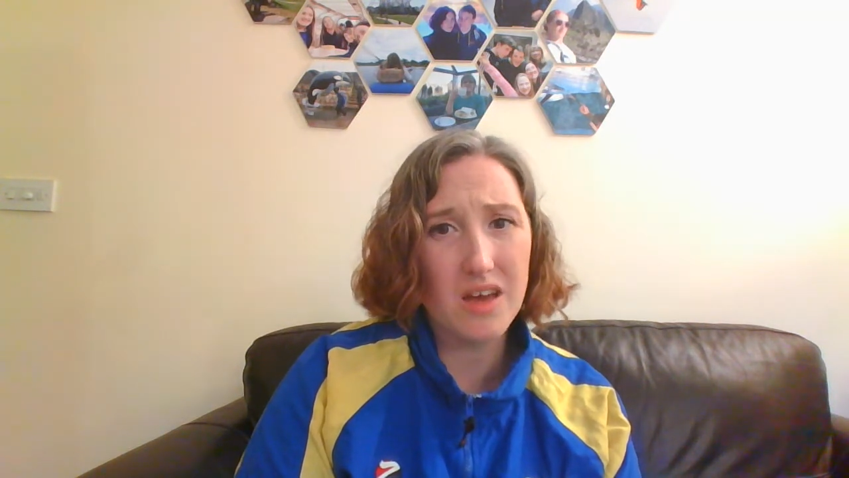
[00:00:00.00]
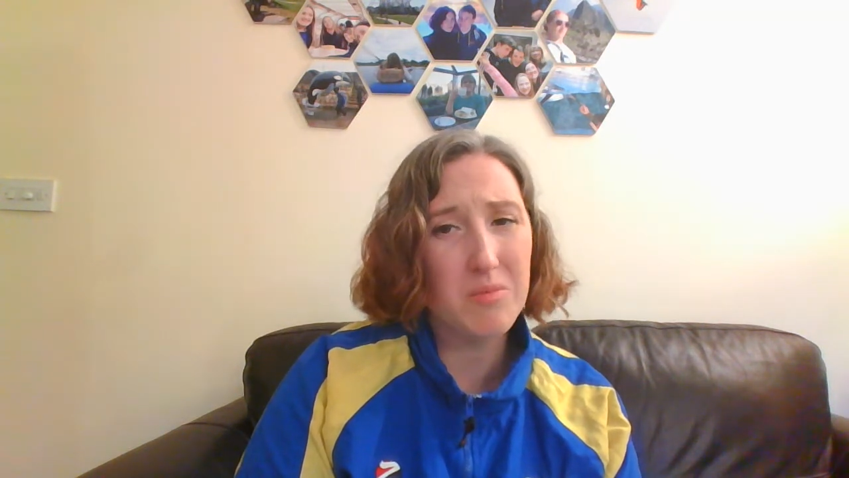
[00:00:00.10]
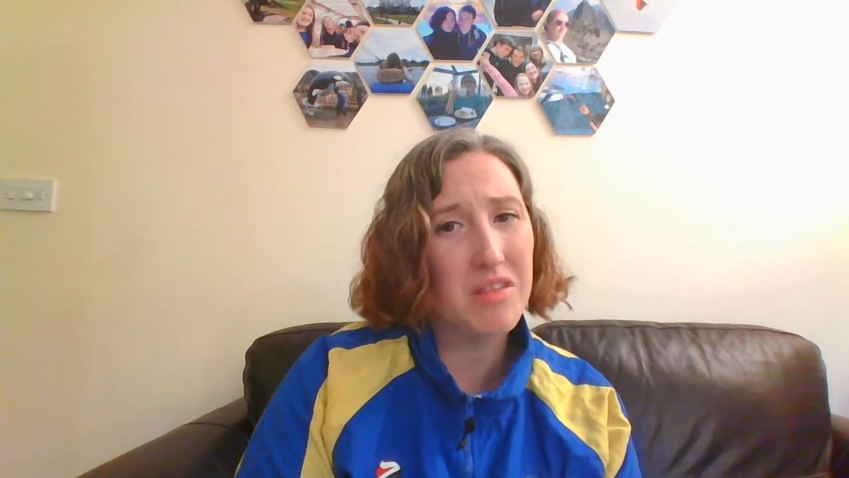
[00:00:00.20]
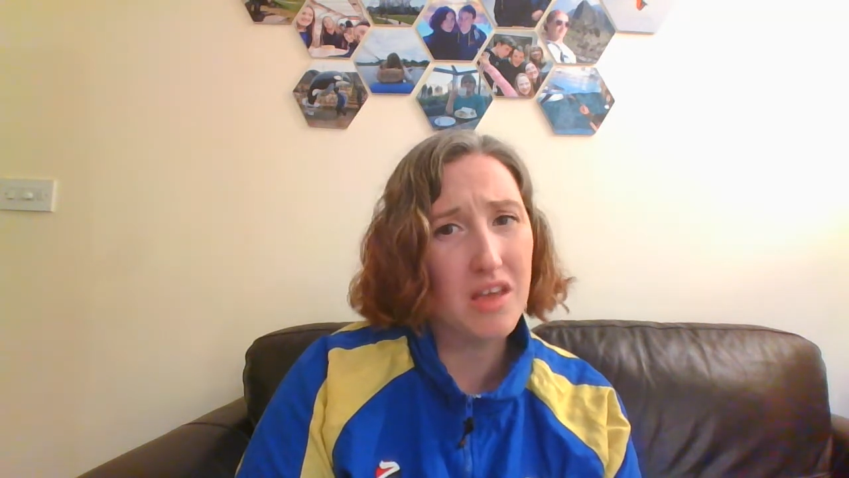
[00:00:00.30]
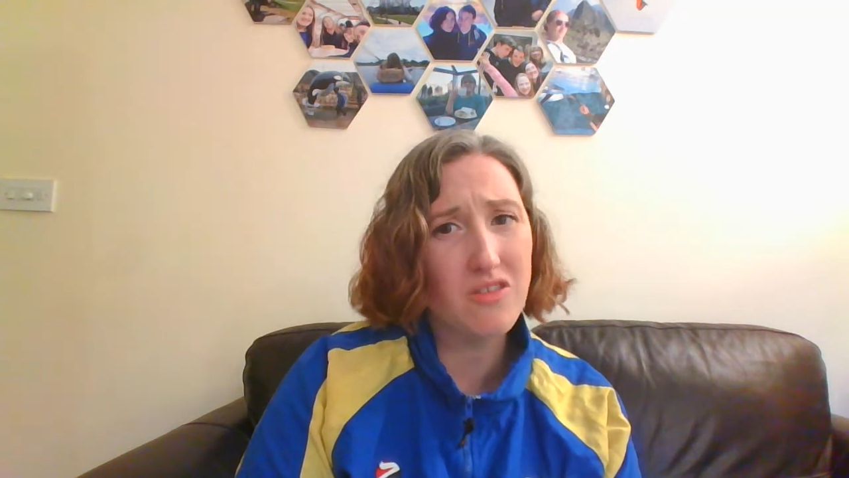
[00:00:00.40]

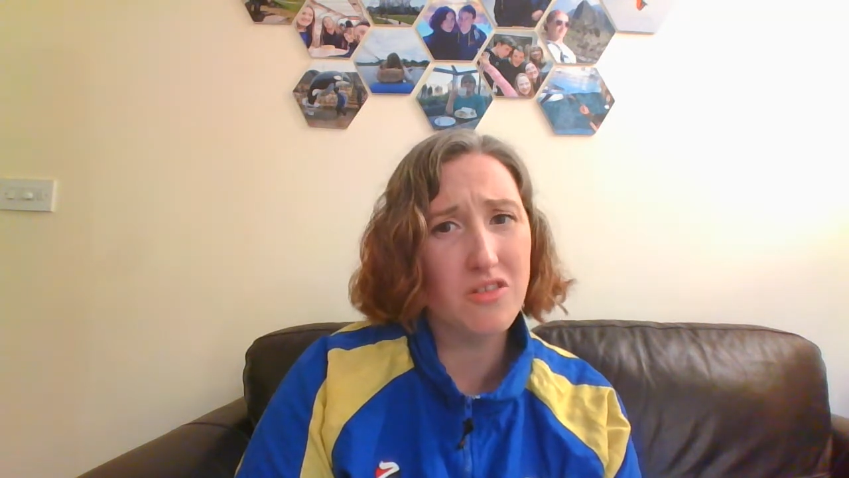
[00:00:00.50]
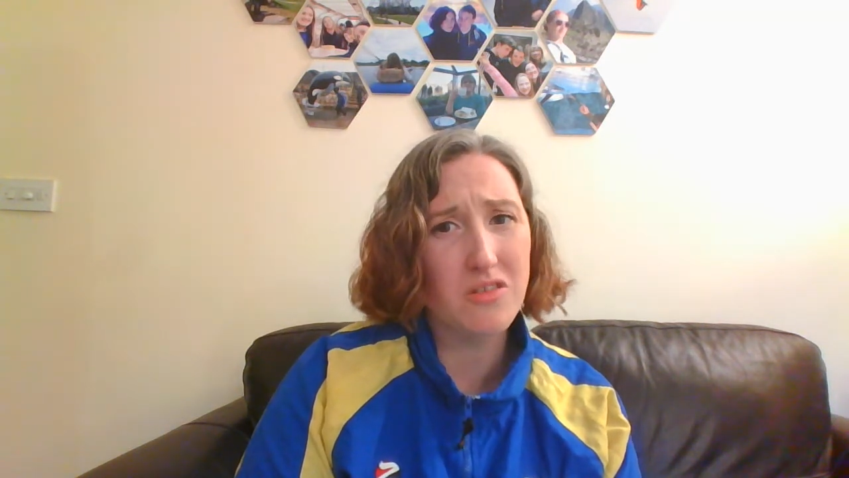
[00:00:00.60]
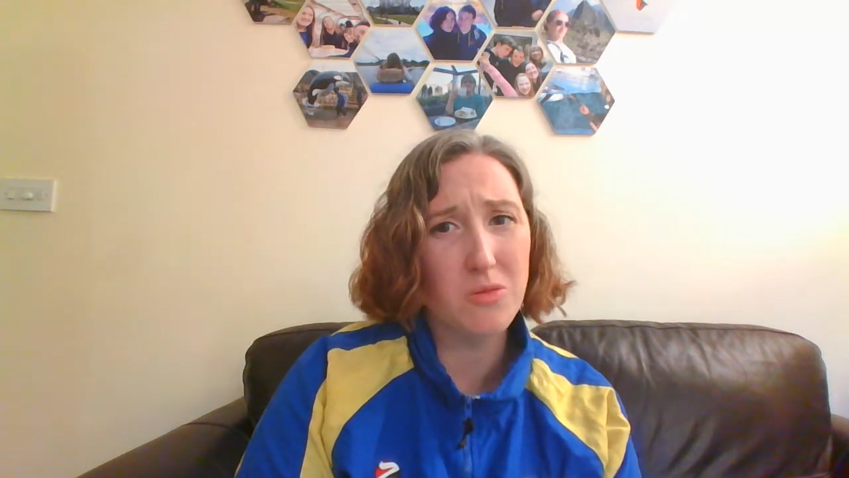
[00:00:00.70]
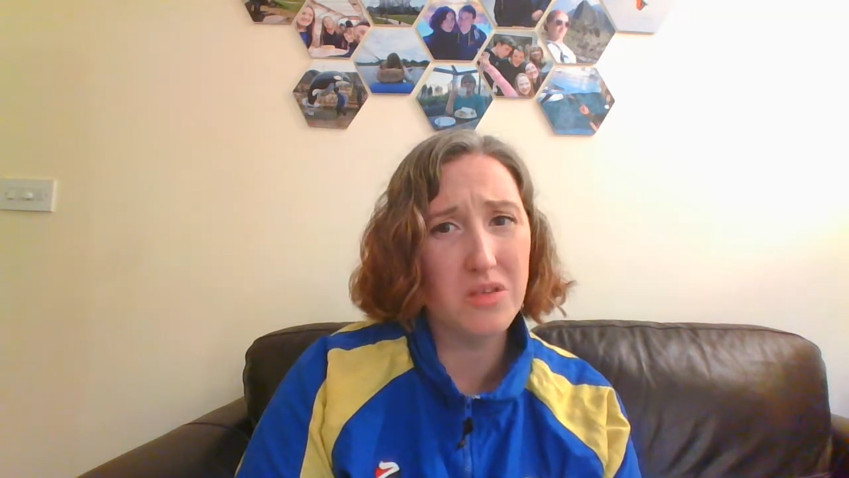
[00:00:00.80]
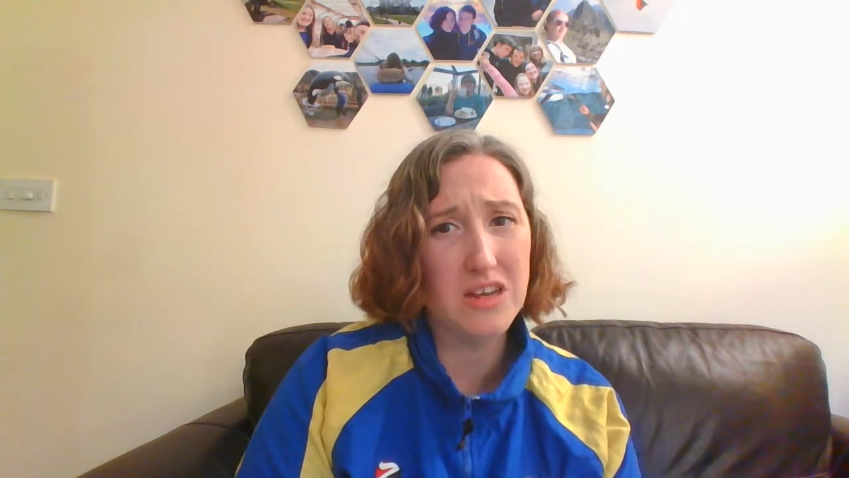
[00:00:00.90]
I'm a secondary
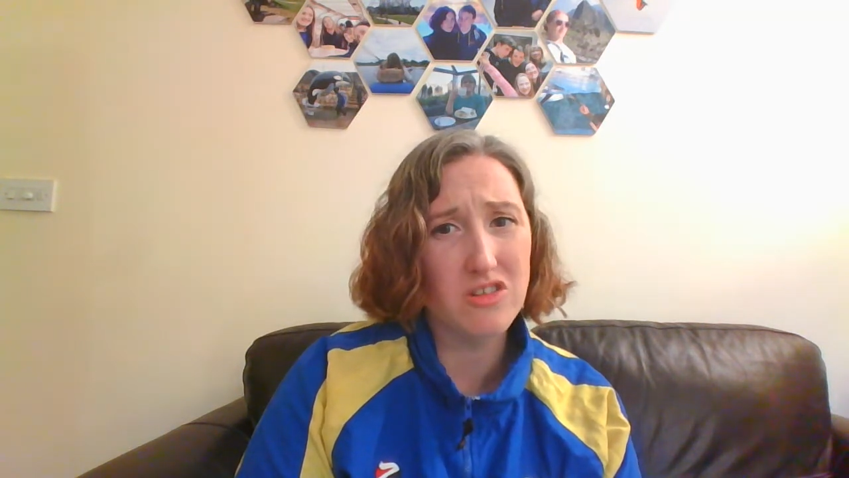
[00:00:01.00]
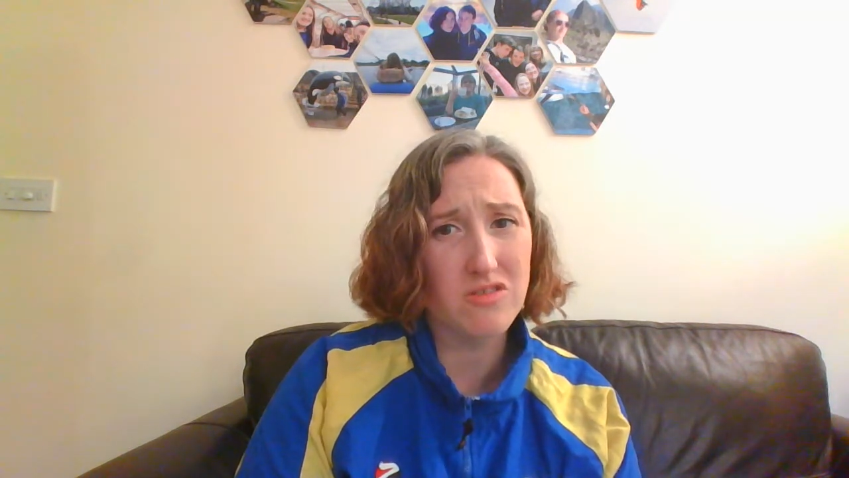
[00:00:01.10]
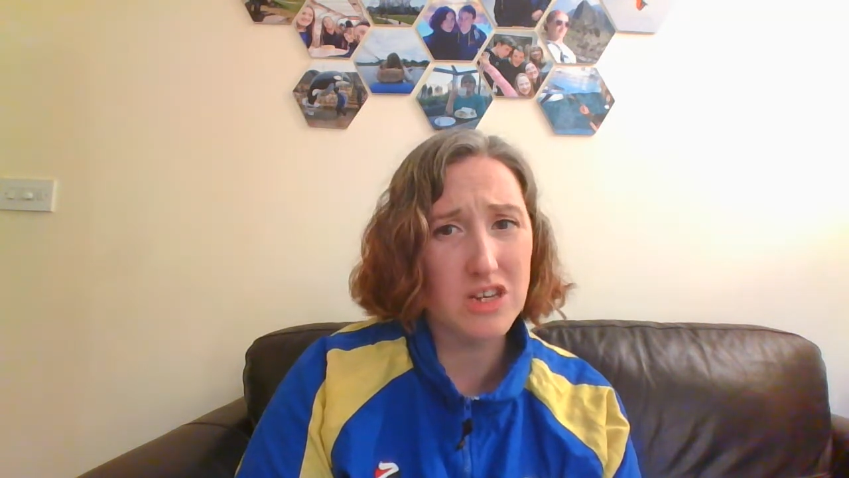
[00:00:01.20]
school teacher.